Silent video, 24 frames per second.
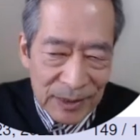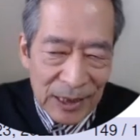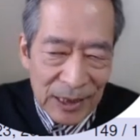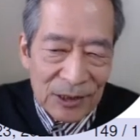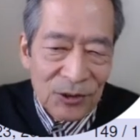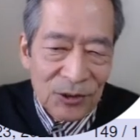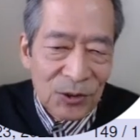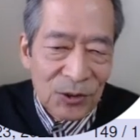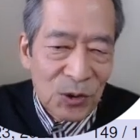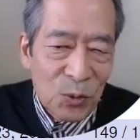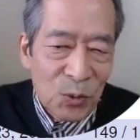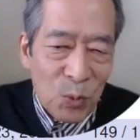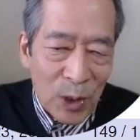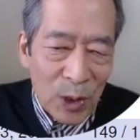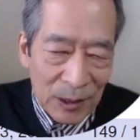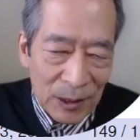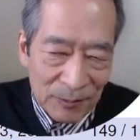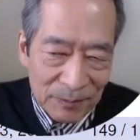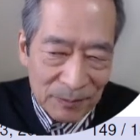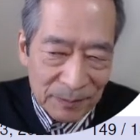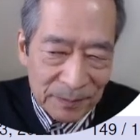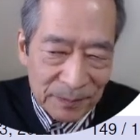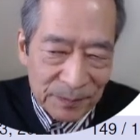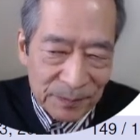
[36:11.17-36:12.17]
E1.
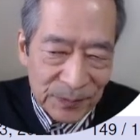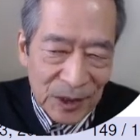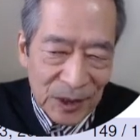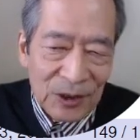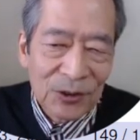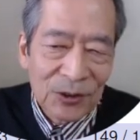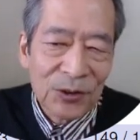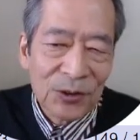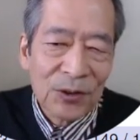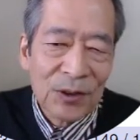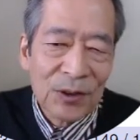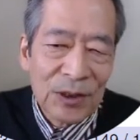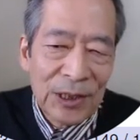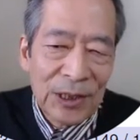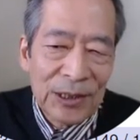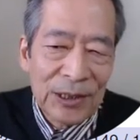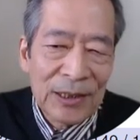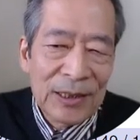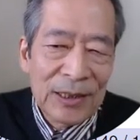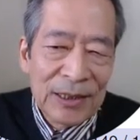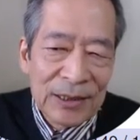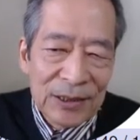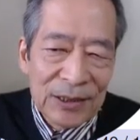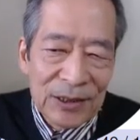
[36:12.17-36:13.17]
So
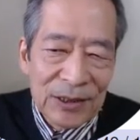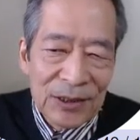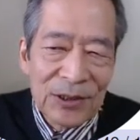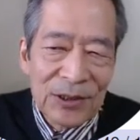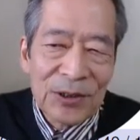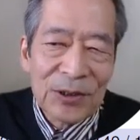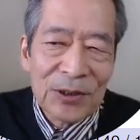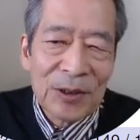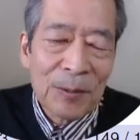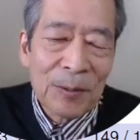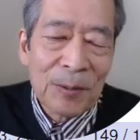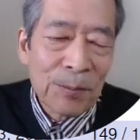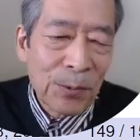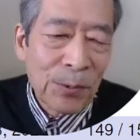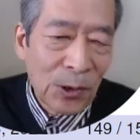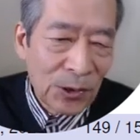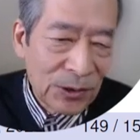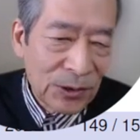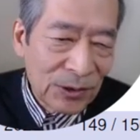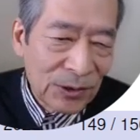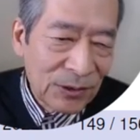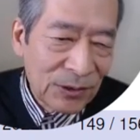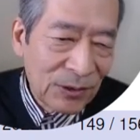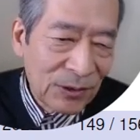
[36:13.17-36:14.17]
this is the
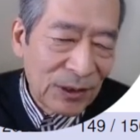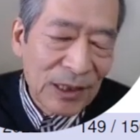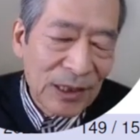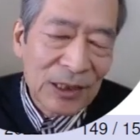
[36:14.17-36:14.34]
point, right?